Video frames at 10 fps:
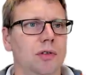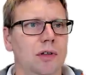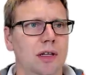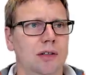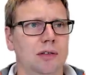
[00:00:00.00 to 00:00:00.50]

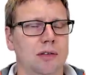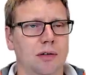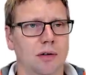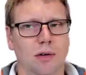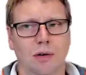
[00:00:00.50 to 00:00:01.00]
this
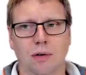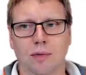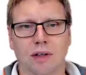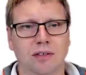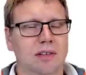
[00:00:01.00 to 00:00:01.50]

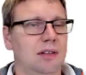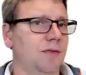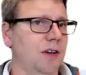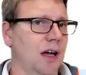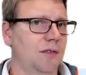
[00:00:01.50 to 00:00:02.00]

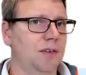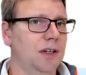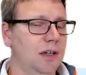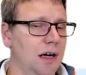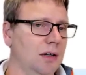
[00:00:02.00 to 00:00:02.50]
figaf
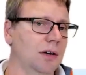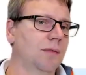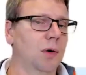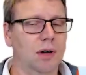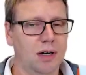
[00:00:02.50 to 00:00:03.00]
EDI
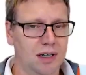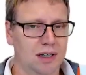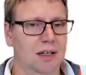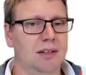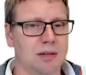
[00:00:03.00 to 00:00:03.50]
converter. It
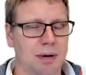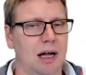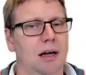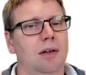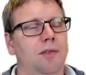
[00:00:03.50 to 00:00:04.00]
is a
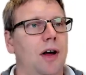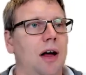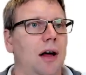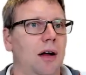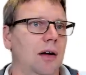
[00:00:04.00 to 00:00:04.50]
part of
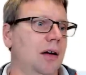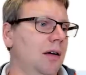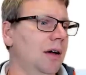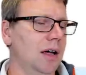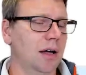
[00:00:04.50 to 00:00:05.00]

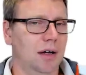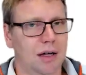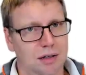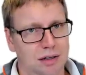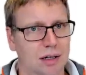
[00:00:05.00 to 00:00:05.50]

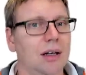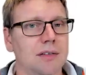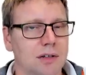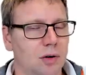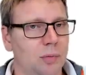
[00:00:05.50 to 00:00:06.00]
it
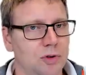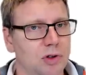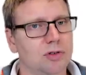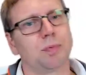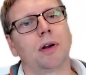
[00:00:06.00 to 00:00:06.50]
is an open
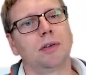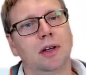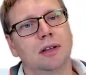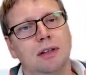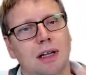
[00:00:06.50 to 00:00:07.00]
source
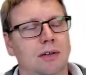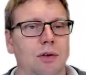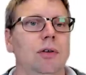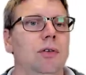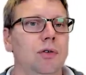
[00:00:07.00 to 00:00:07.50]
project that you
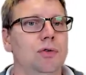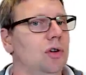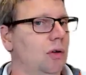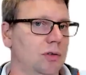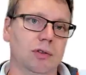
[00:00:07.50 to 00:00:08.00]
can use
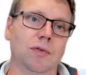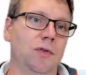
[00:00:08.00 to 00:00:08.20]
also